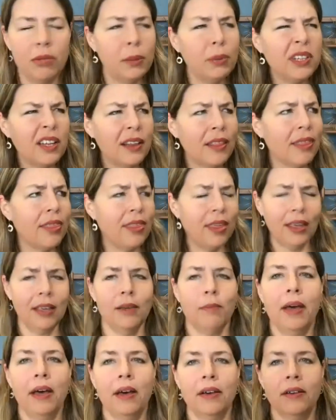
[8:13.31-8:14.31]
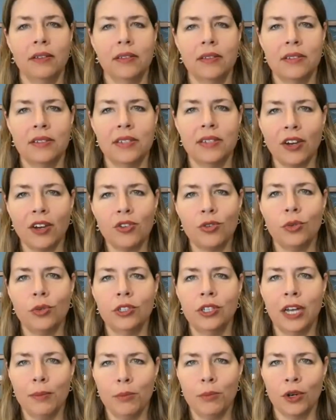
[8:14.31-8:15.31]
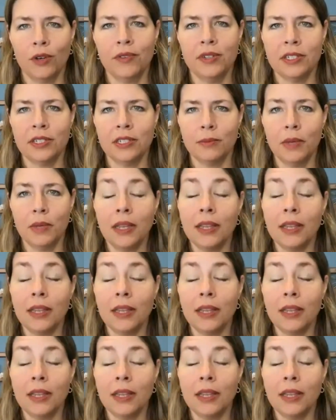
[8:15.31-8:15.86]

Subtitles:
People didn't think about sexual dimorphism